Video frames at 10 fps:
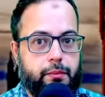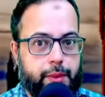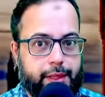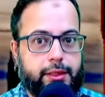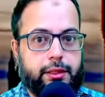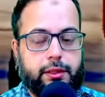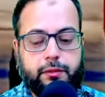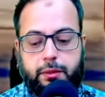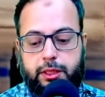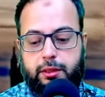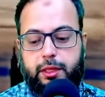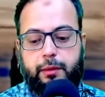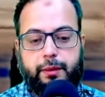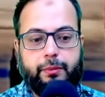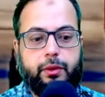please kiss me so
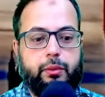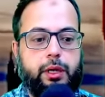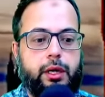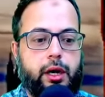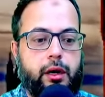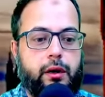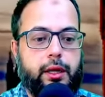that people will know